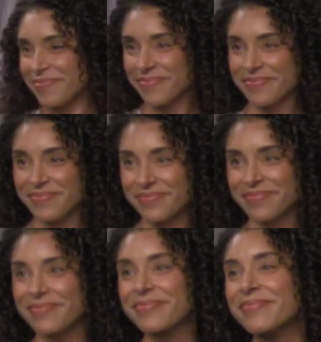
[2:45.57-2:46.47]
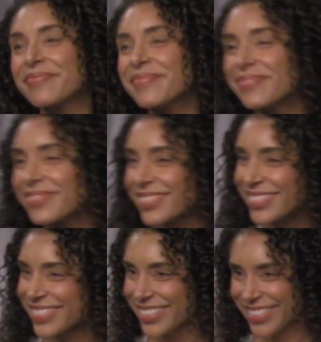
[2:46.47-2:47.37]

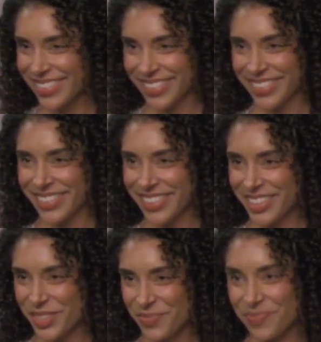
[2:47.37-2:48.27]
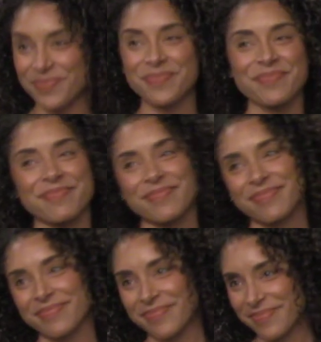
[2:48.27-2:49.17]

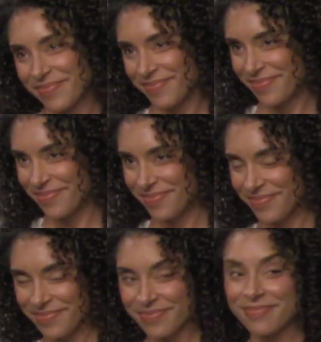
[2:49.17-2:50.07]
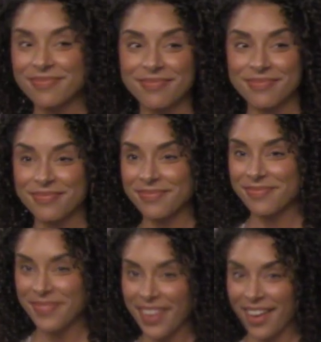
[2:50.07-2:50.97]

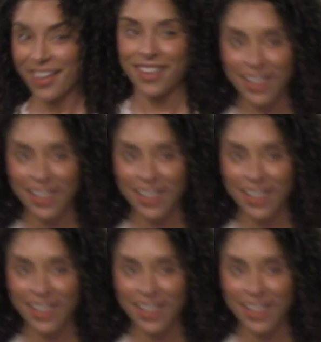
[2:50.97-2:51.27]
(silence)